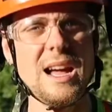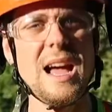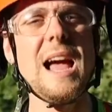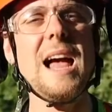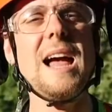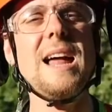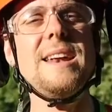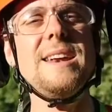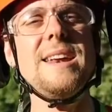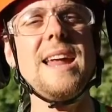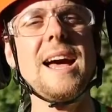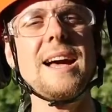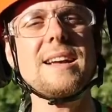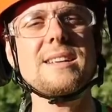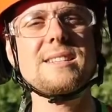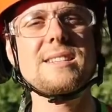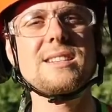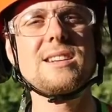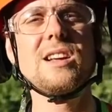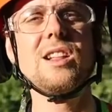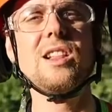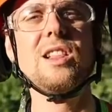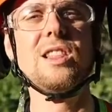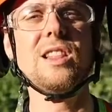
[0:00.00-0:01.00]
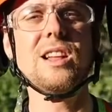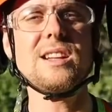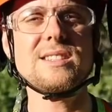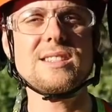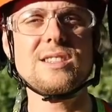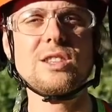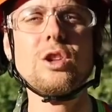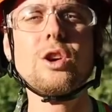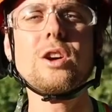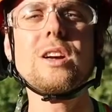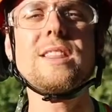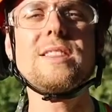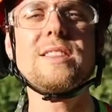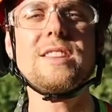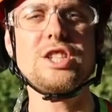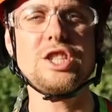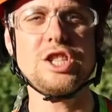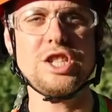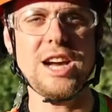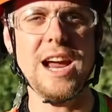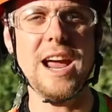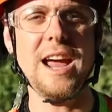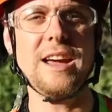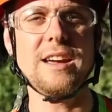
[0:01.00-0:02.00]
Next, let's look at the
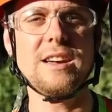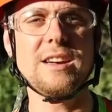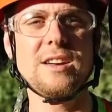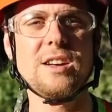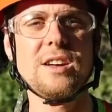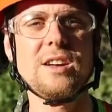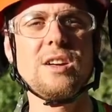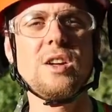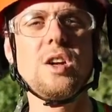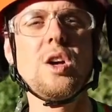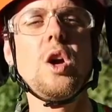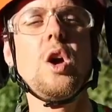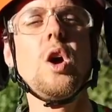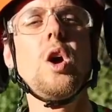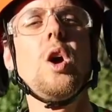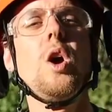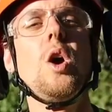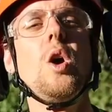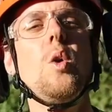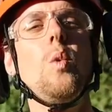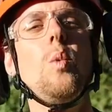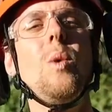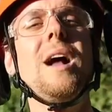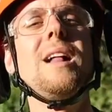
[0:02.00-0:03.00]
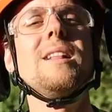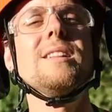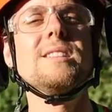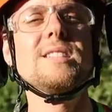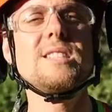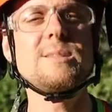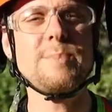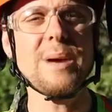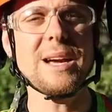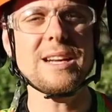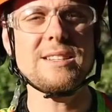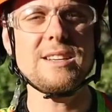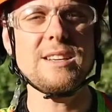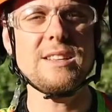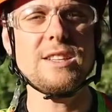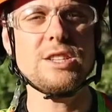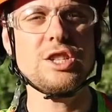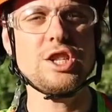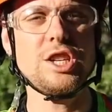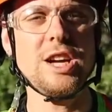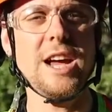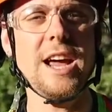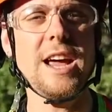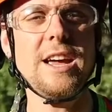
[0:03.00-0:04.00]
shank. While inspecting the
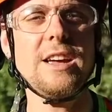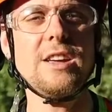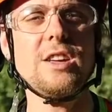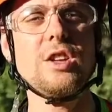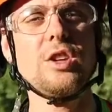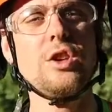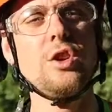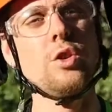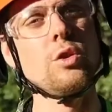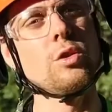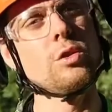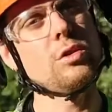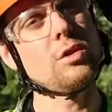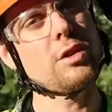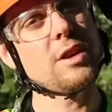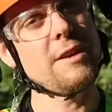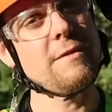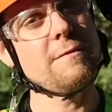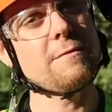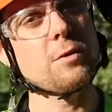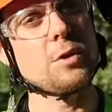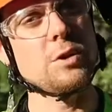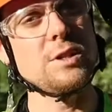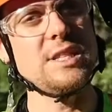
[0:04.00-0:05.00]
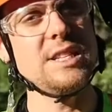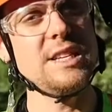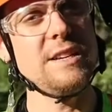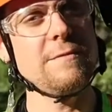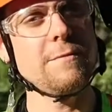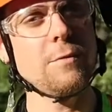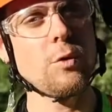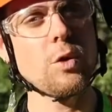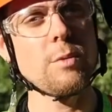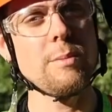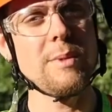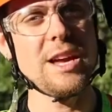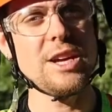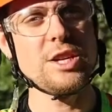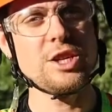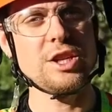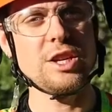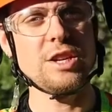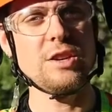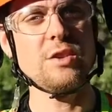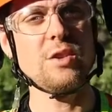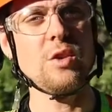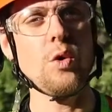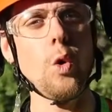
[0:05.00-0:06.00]
shank, you're looking for
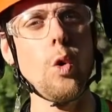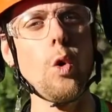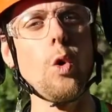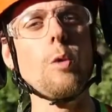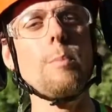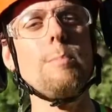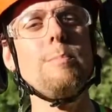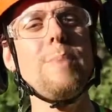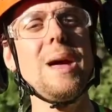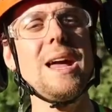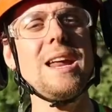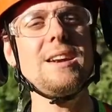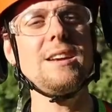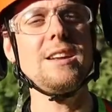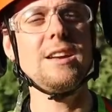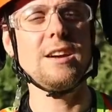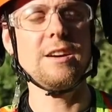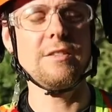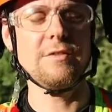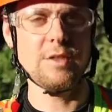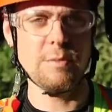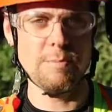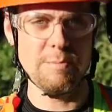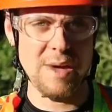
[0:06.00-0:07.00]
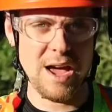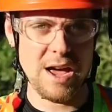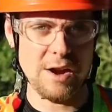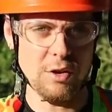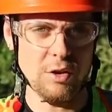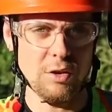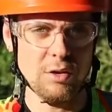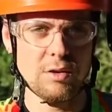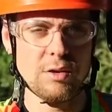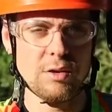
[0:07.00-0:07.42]
deformation or bending of the metal.